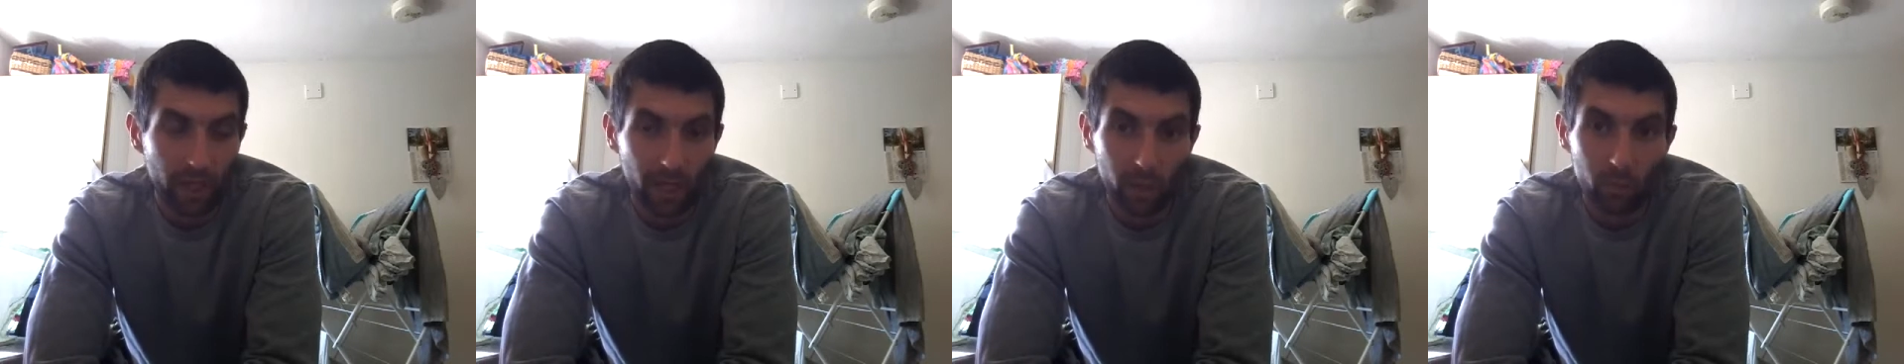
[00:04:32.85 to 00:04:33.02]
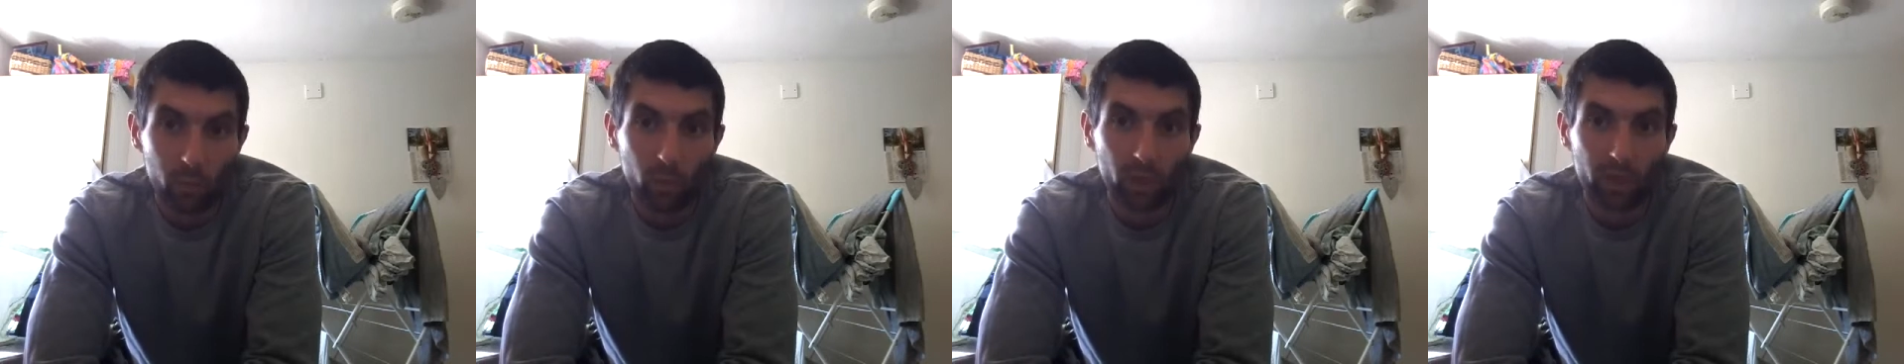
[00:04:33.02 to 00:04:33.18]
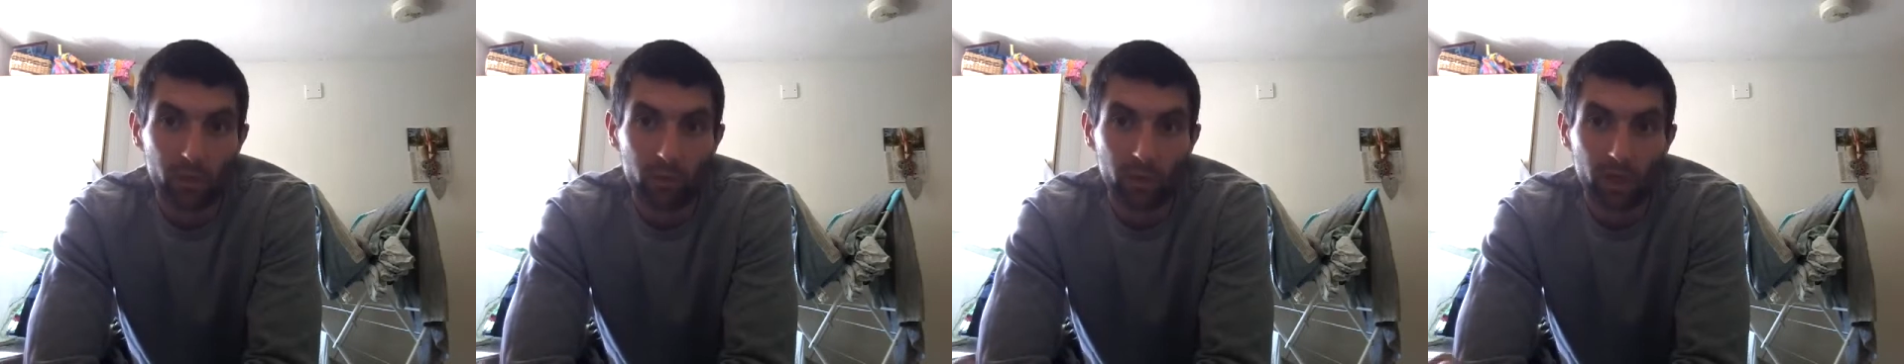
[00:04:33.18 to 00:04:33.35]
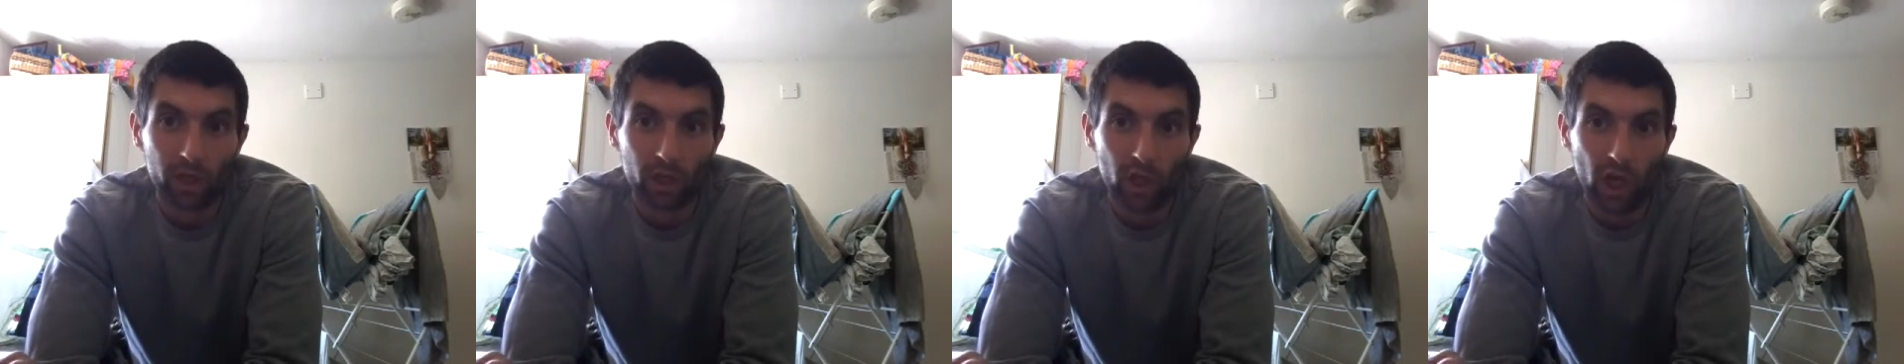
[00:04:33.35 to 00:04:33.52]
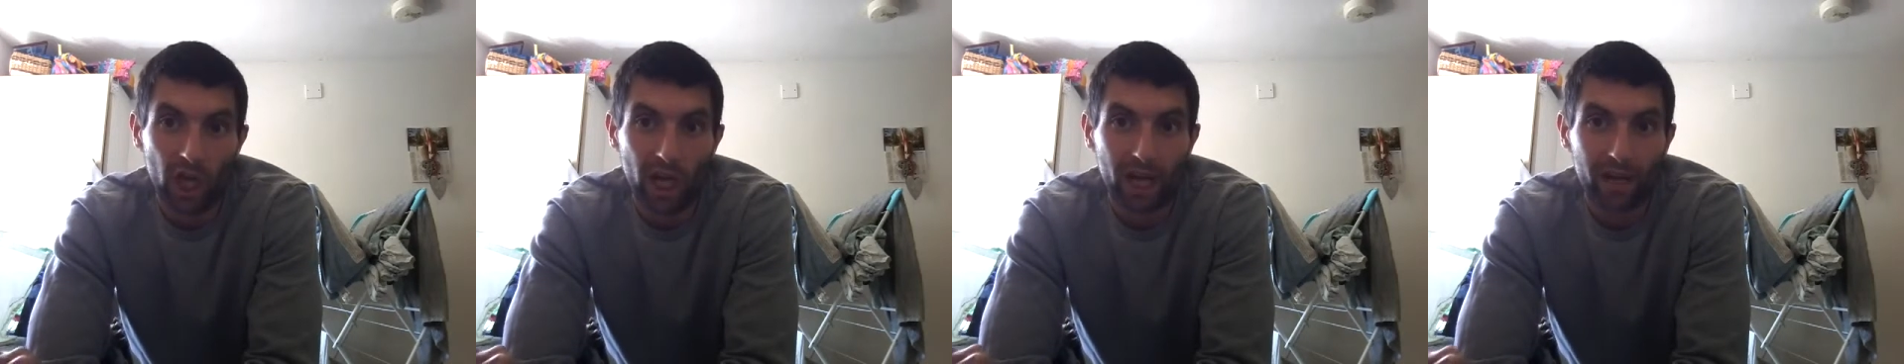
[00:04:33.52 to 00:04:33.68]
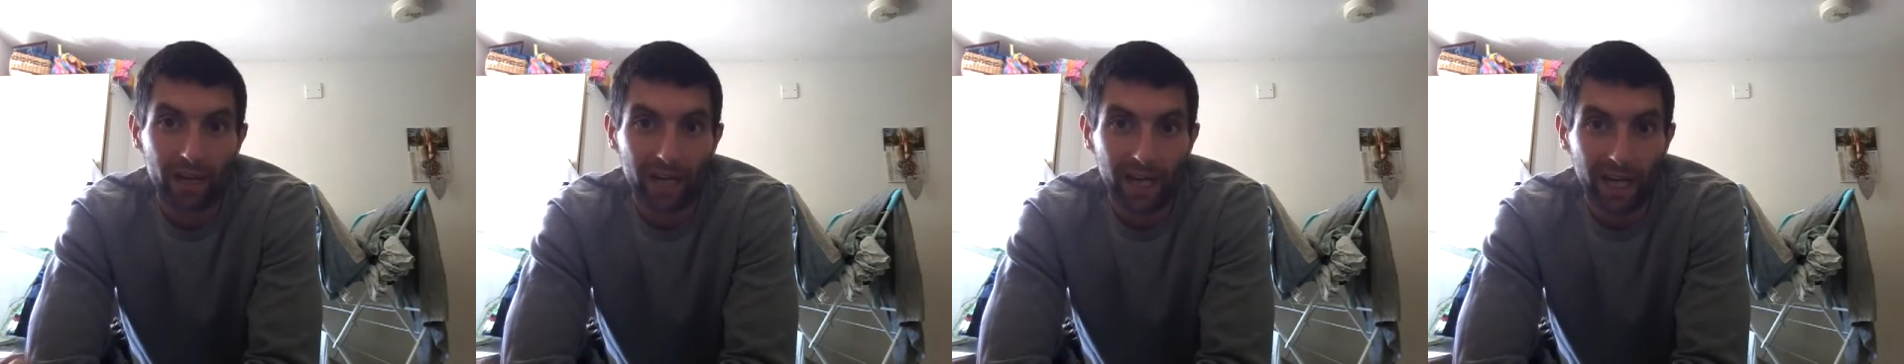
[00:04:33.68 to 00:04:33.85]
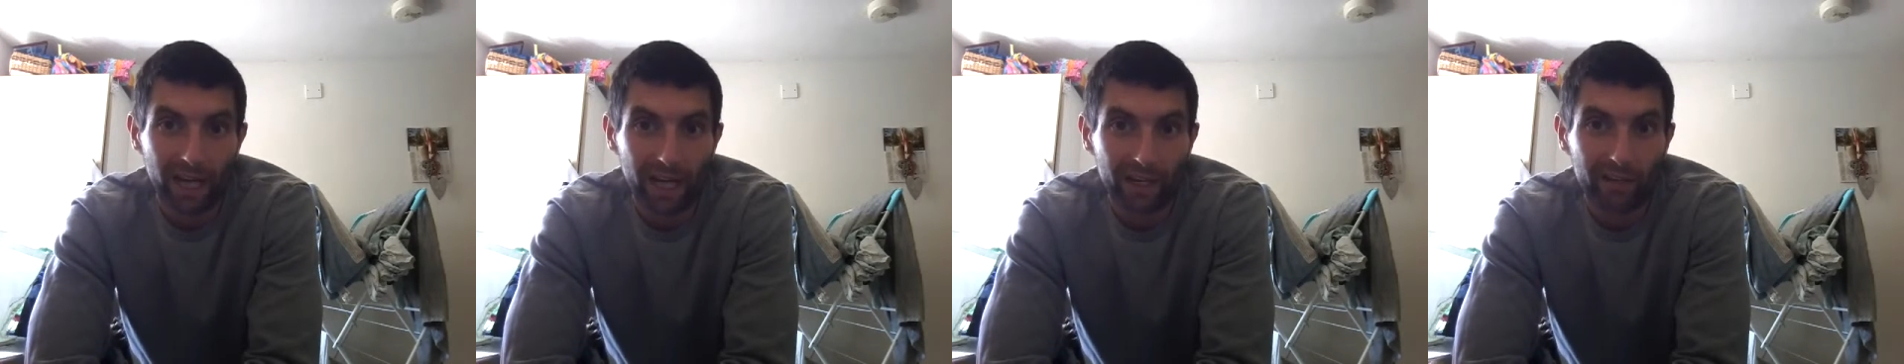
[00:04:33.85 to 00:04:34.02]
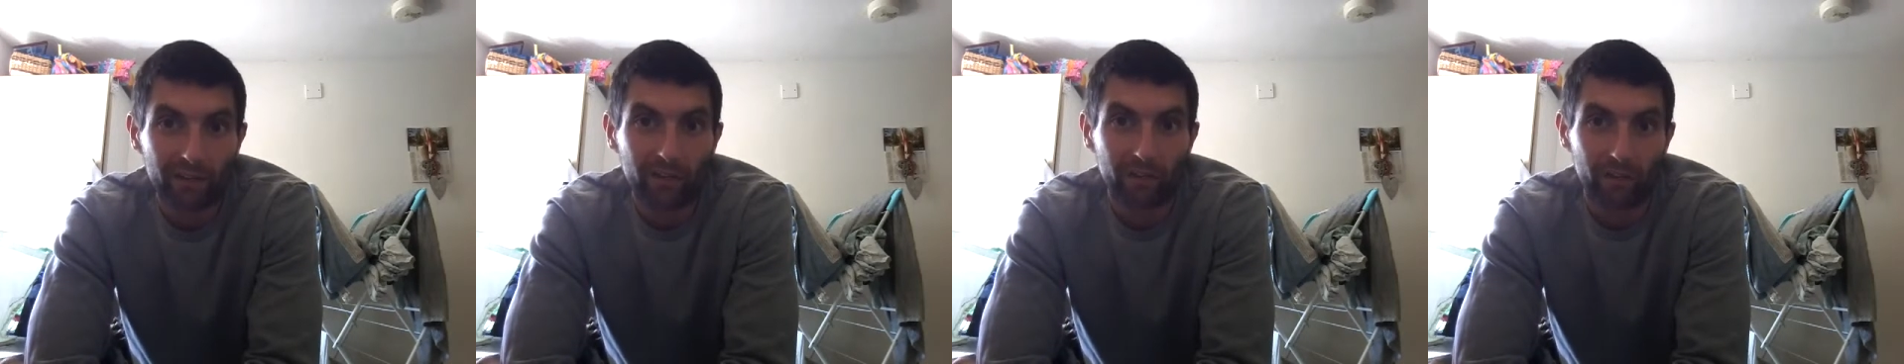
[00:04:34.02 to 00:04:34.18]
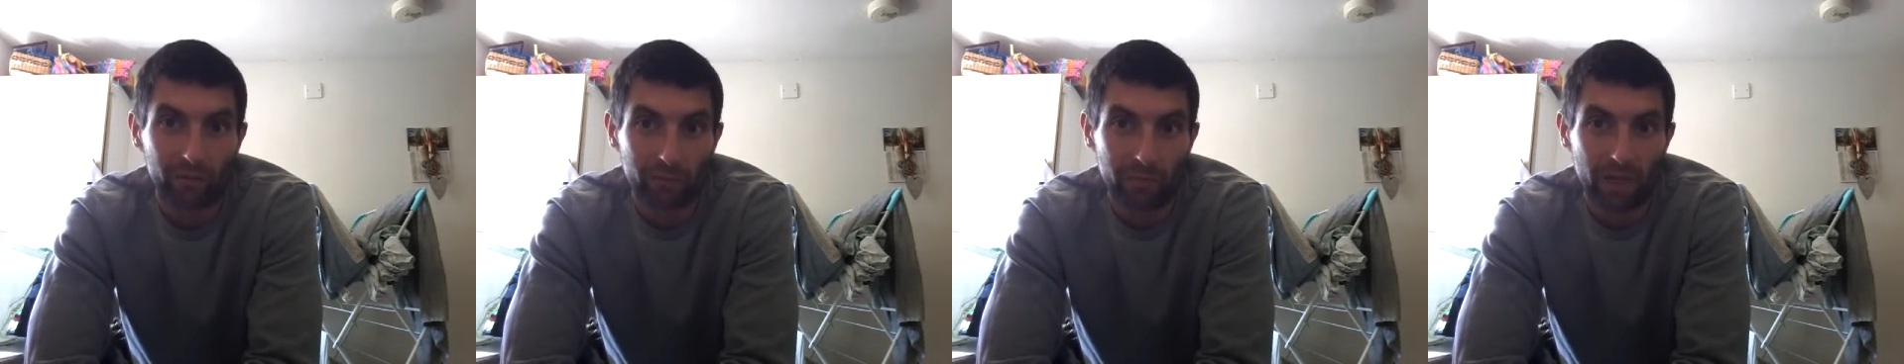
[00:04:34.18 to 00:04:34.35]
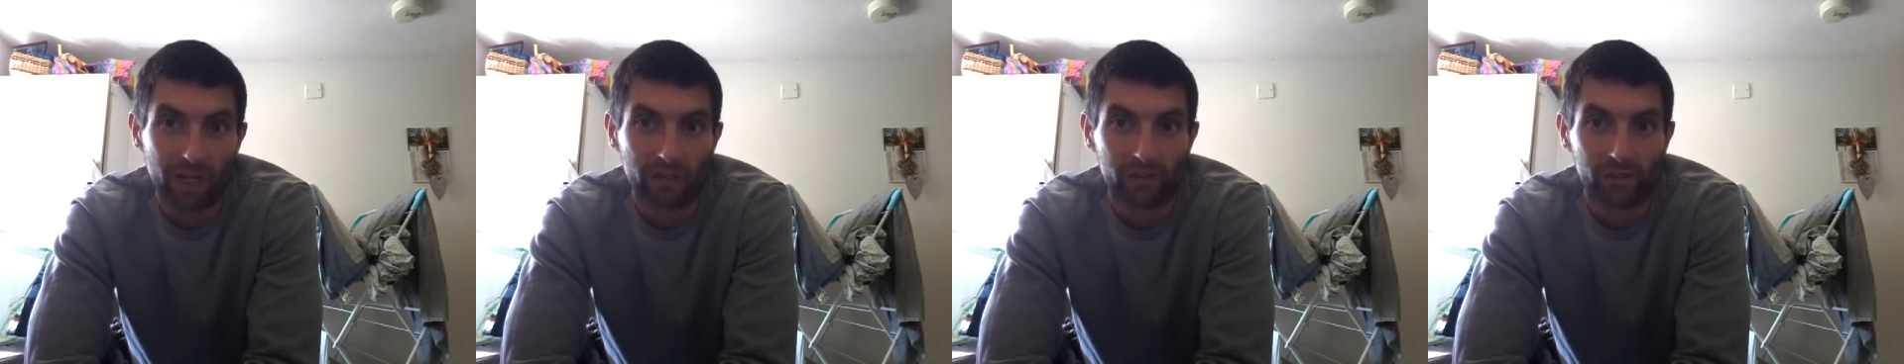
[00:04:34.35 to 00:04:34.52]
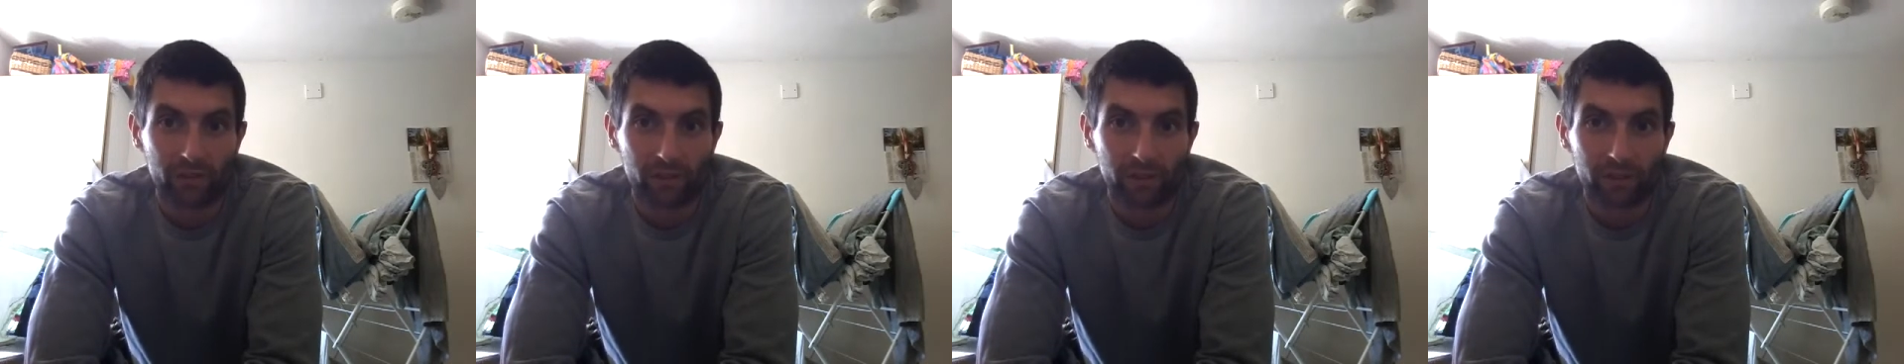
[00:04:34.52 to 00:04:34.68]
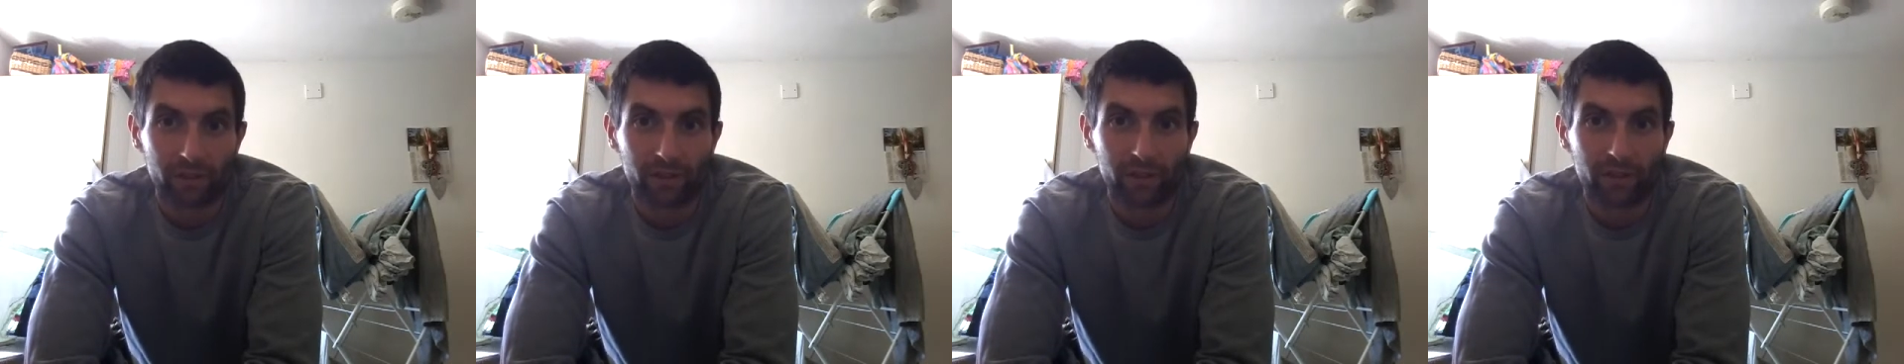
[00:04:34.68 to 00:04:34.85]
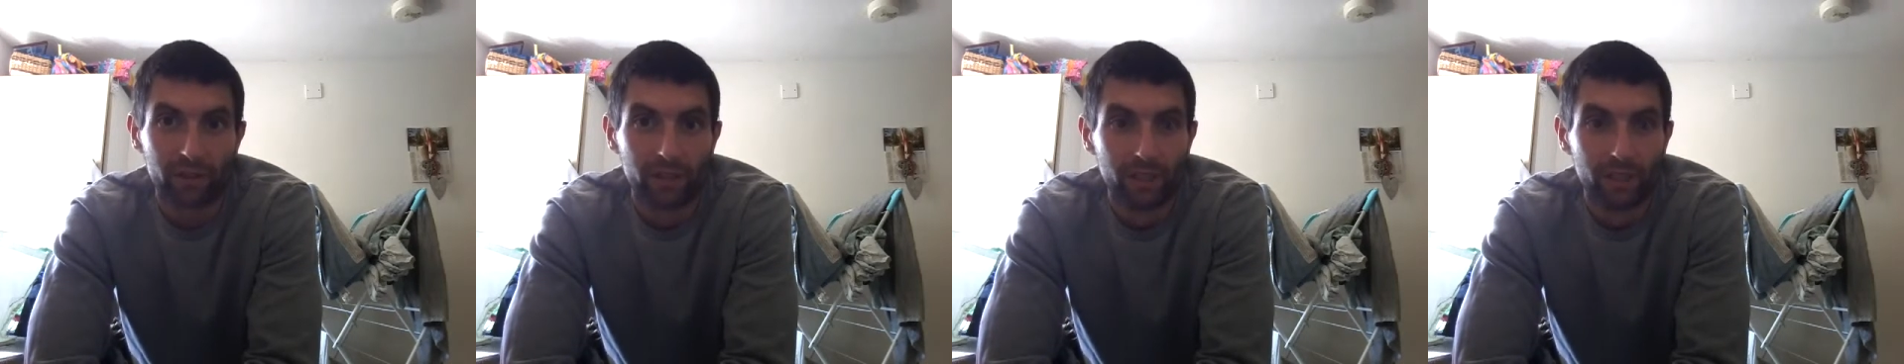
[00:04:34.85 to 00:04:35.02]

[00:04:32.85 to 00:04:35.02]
and we would have got our heads smashed in.